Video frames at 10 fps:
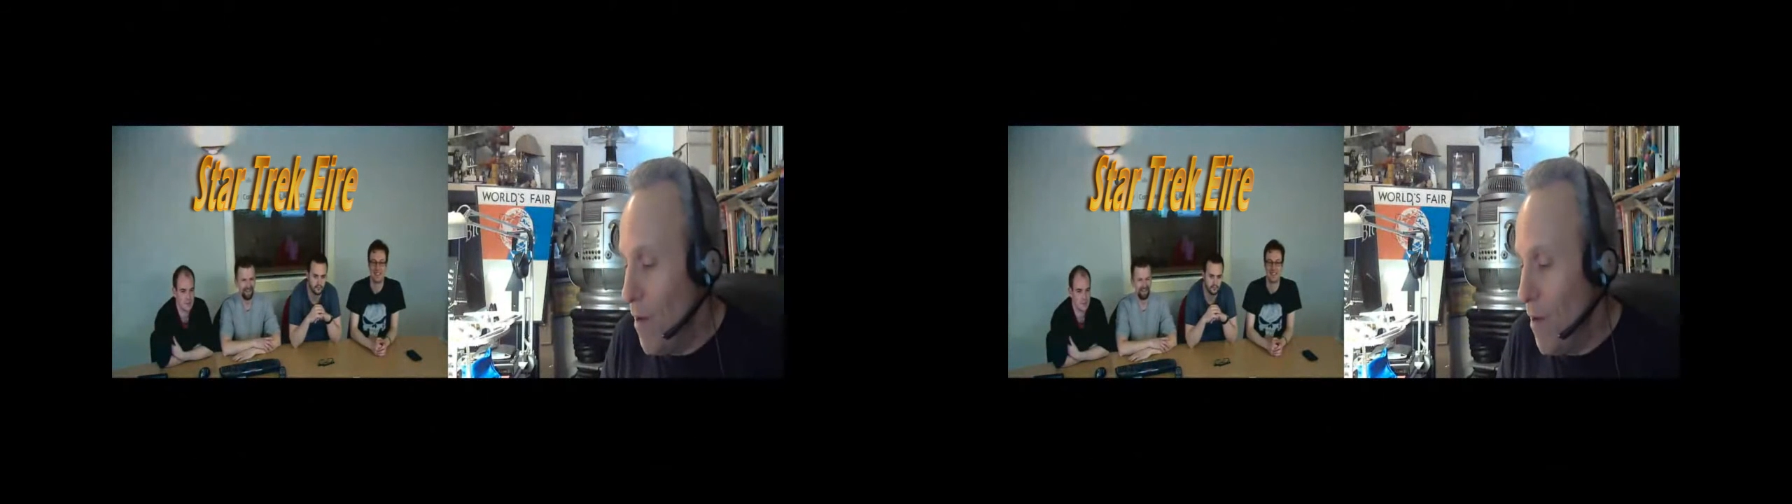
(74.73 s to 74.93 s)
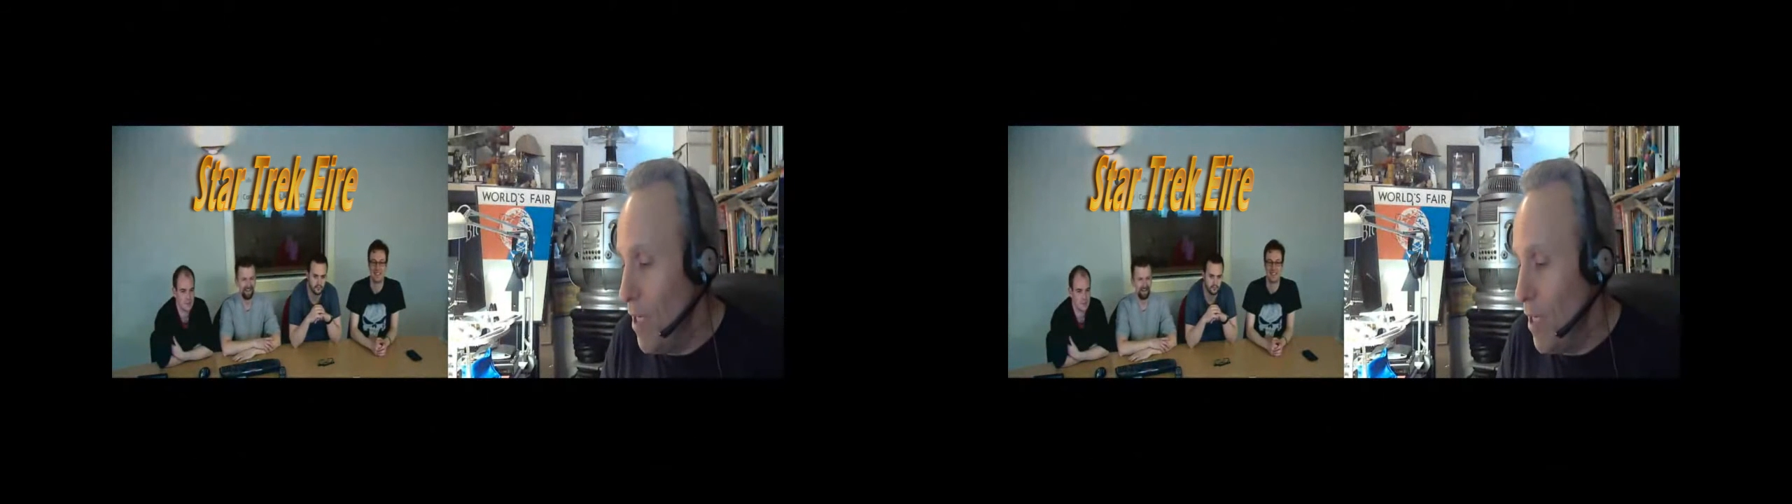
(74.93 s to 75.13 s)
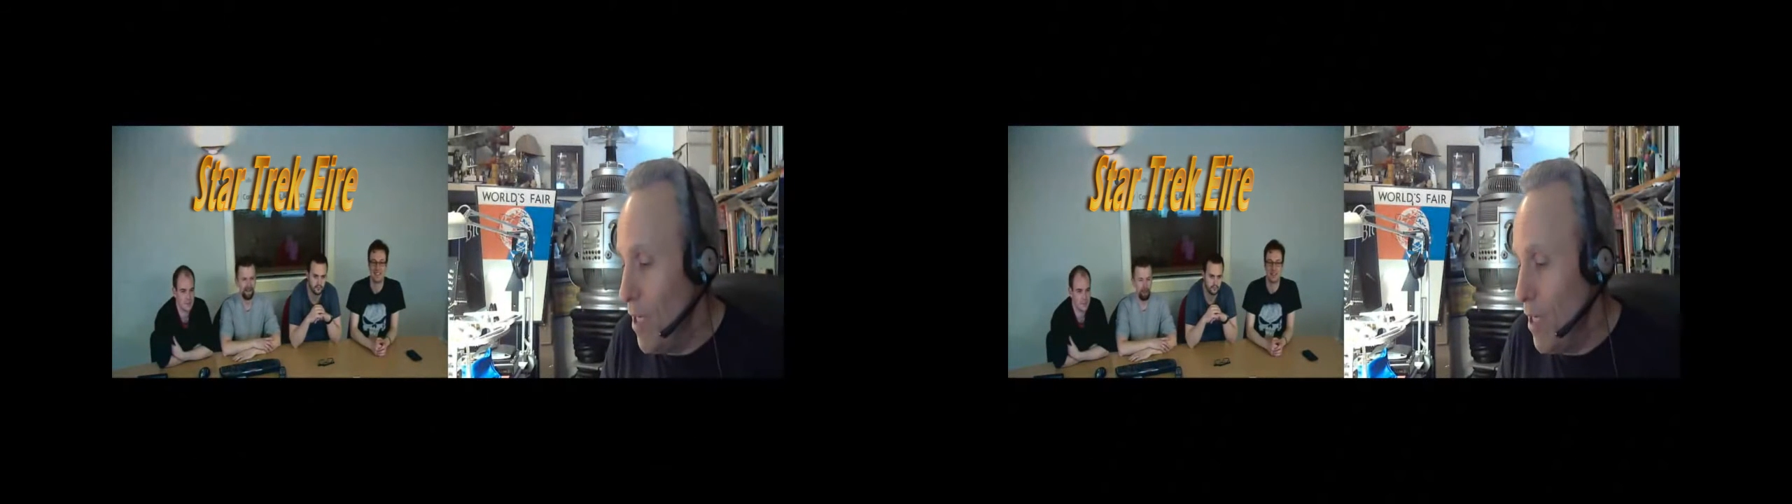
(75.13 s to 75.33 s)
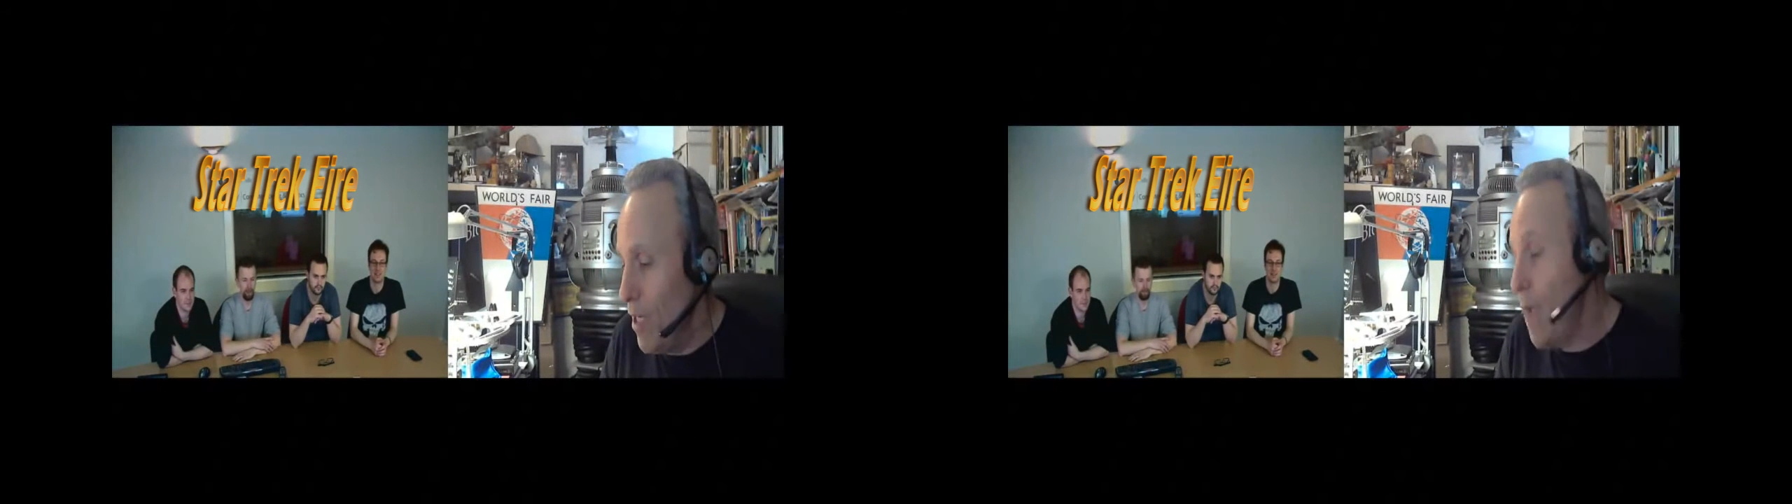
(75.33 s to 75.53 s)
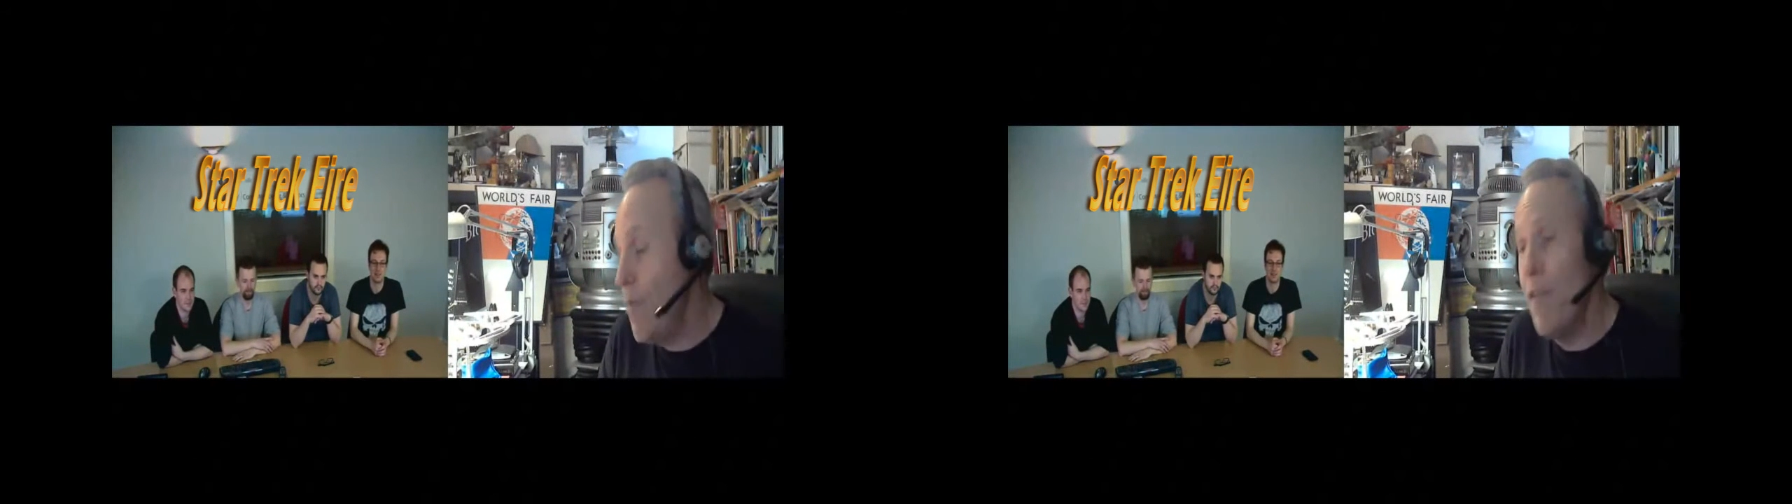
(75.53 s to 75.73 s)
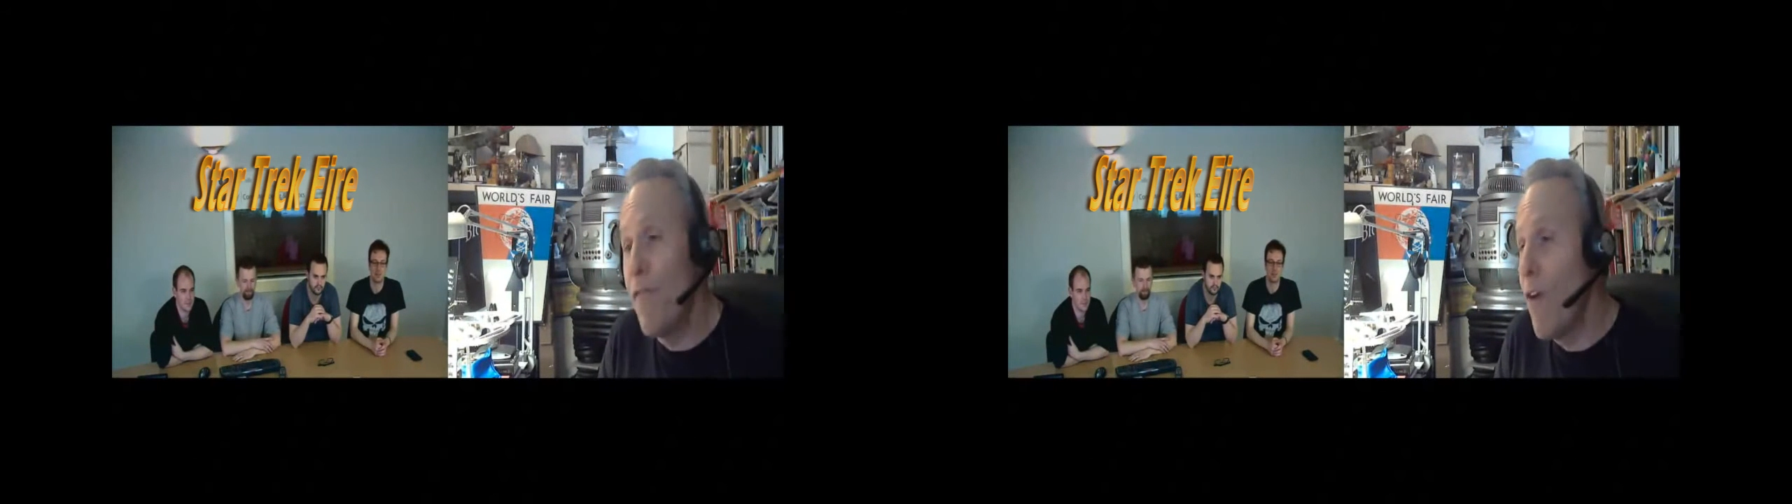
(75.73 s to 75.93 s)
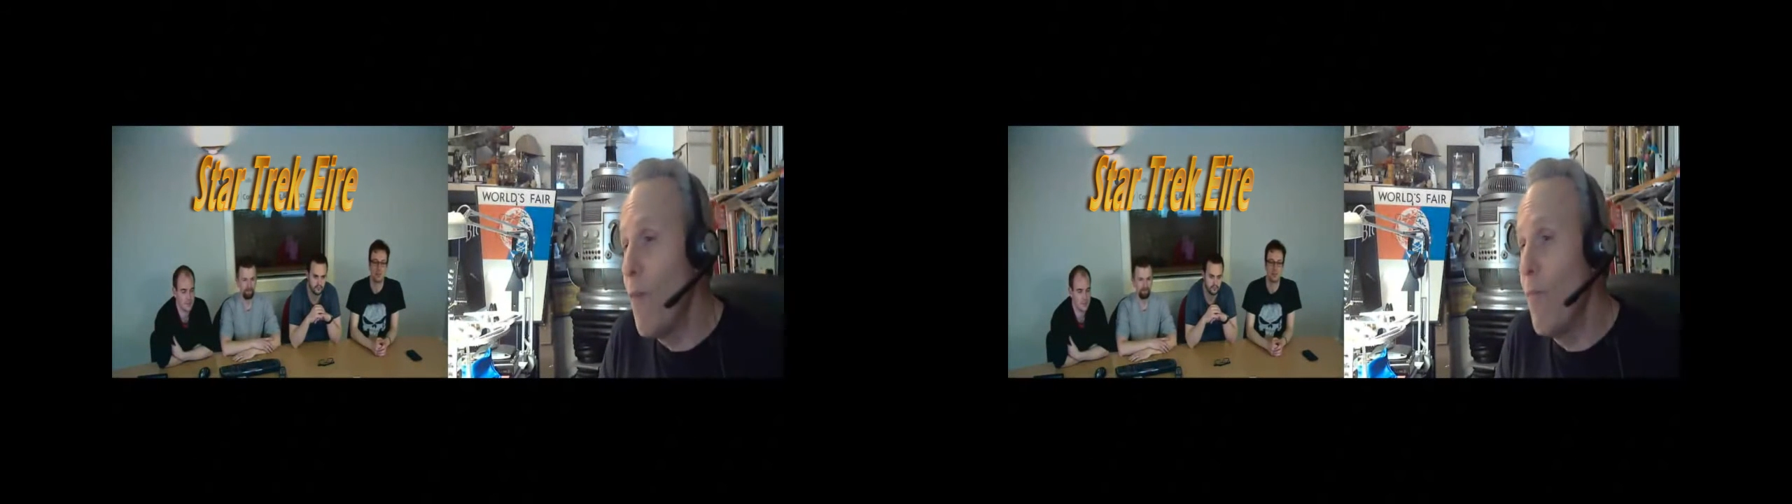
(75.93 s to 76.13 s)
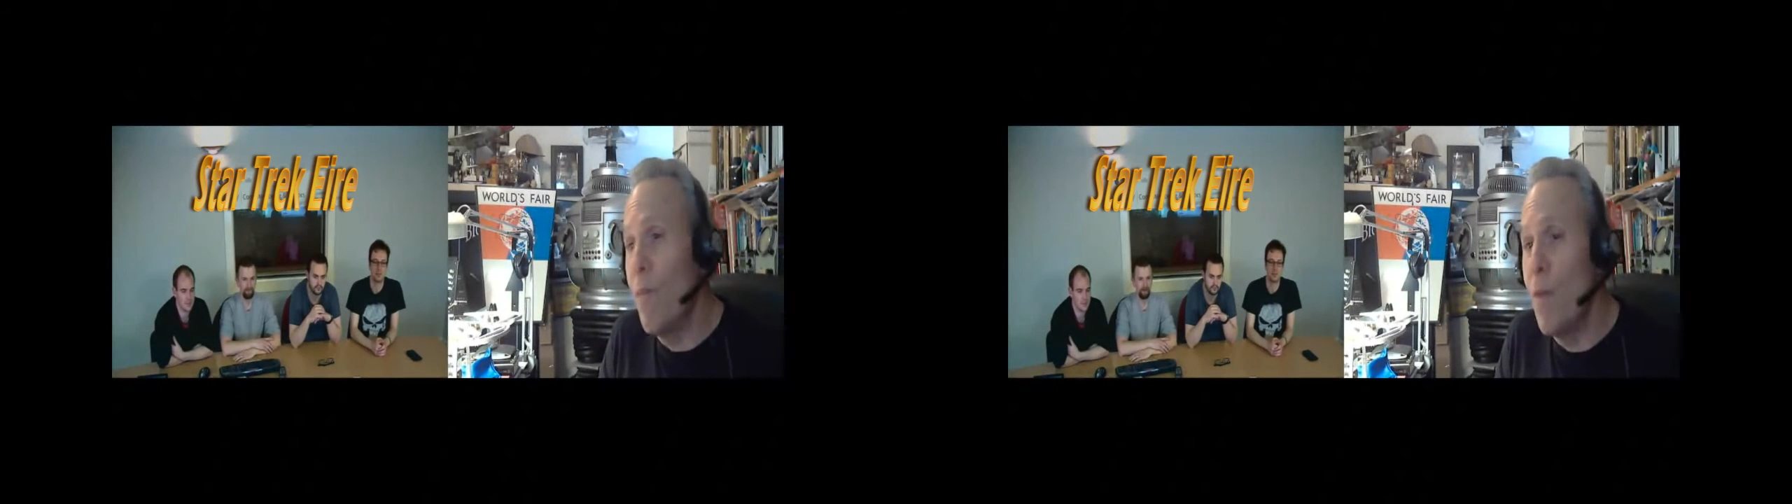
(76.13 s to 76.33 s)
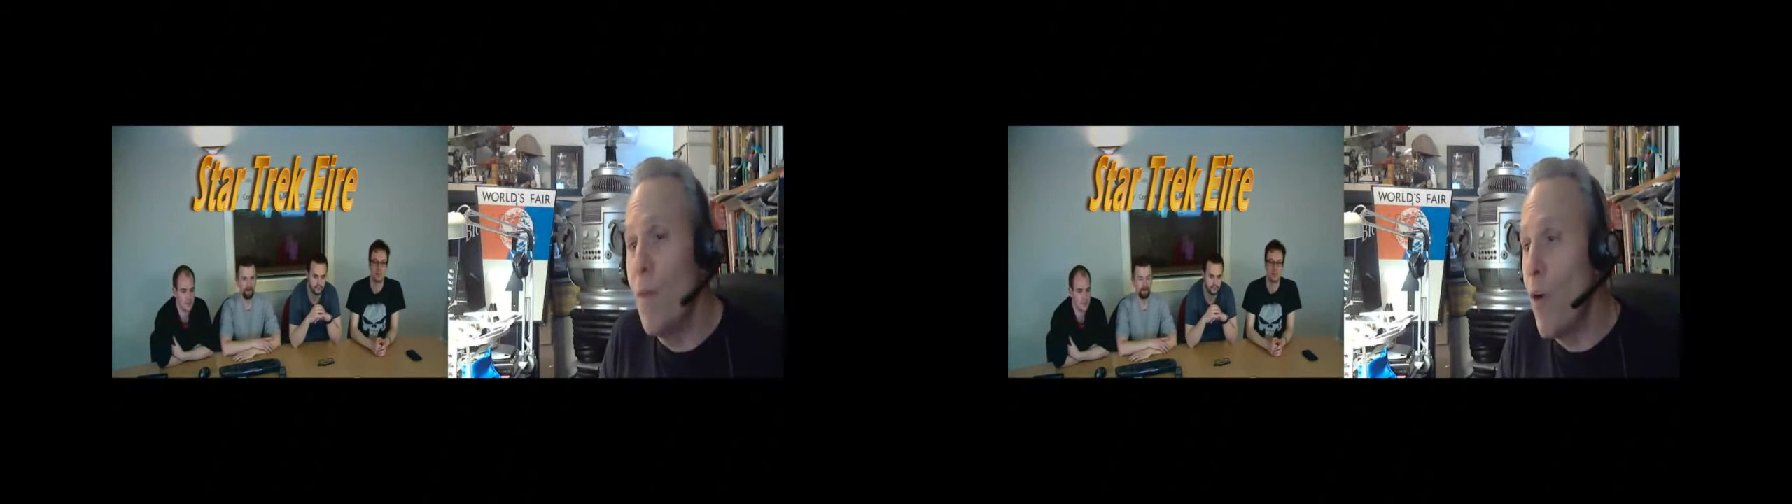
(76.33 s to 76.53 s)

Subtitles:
mean from